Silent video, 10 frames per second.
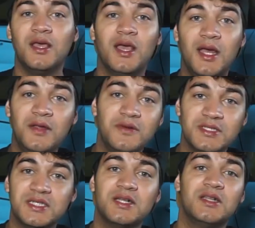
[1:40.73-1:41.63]

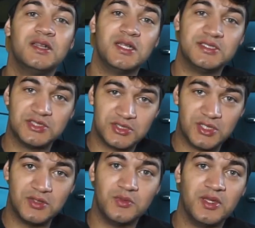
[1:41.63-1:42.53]
Anyways, let's
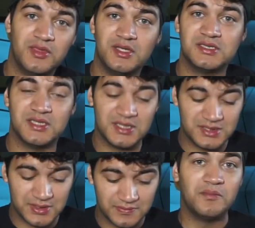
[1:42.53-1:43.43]
start with this
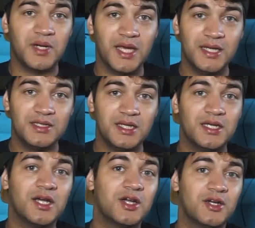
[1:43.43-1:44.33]
list. My
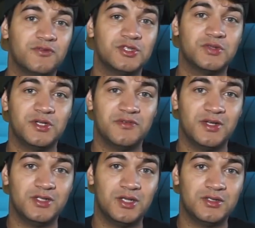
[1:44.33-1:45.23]
headlight I got for
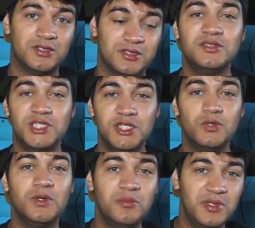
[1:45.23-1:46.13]
$25.
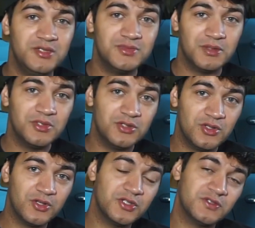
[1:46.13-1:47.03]
Genuine BMW
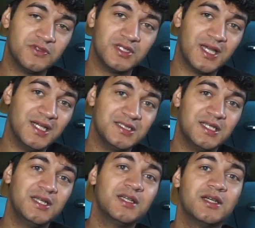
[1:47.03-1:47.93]
logos for the gas
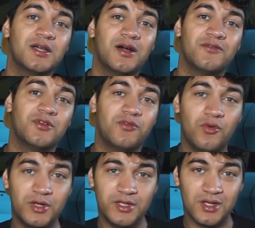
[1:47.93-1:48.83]
tank I got for
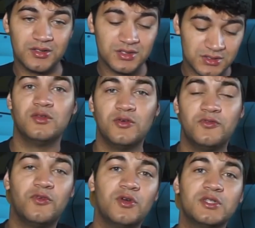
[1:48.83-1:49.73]
$40. The
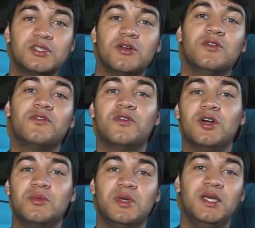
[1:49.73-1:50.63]
forks are
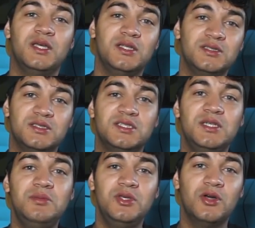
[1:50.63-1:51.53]
from a
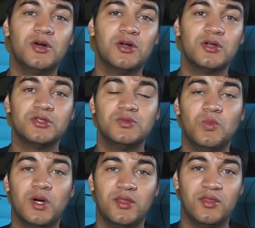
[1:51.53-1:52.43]
CBR
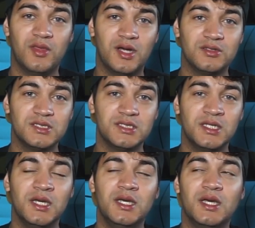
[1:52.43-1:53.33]

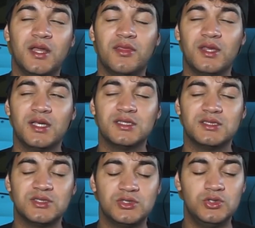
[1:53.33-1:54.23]
1000. I think
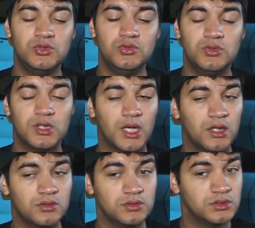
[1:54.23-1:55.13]
it's
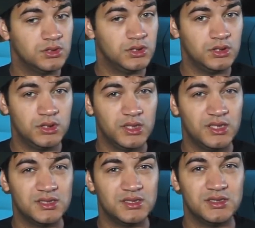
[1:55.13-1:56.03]

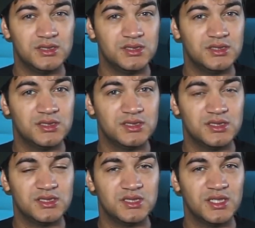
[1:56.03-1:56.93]

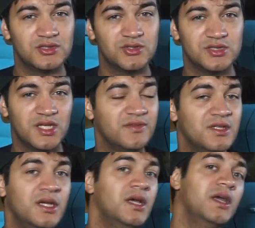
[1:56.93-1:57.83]
2006 or
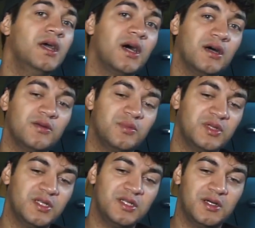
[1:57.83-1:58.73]
7. I'll put
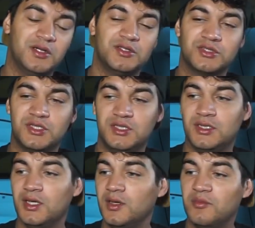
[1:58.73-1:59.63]
it on the
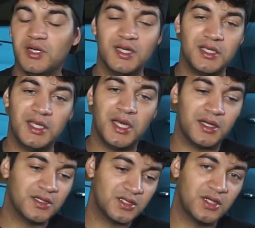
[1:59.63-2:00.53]
screen. But yeah,
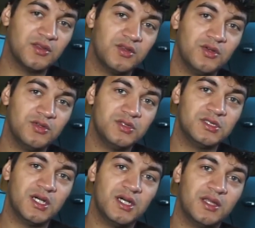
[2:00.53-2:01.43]
got those.
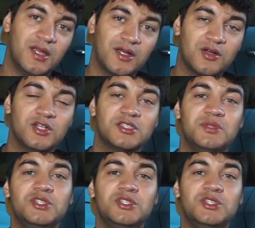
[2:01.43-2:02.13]
That cost me